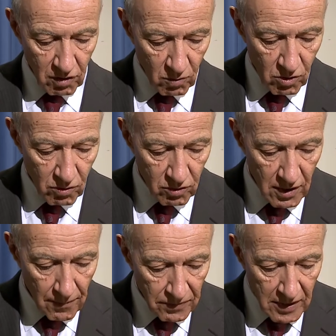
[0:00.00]
the world
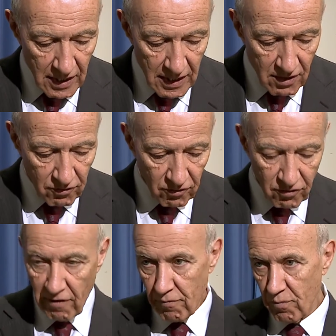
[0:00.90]
is
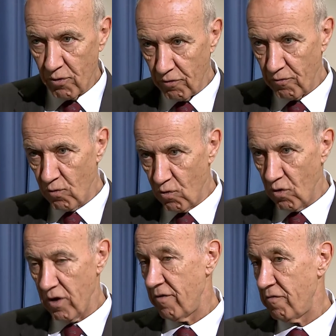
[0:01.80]

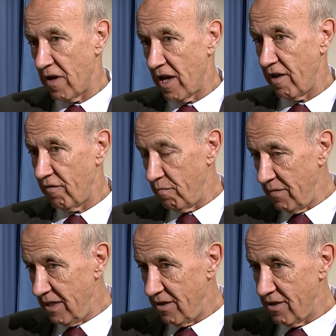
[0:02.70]
7.45
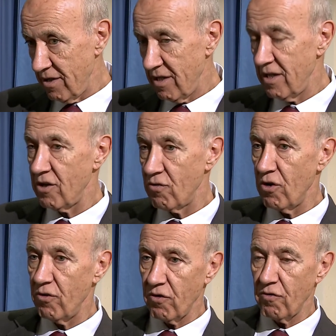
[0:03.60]
million, a
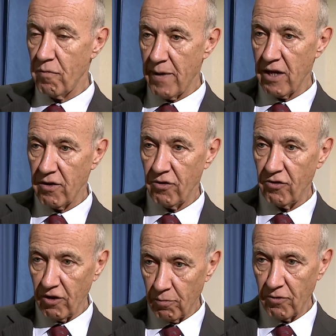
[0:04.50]
growth of about
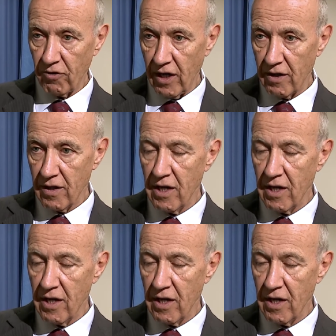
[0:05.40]
6%.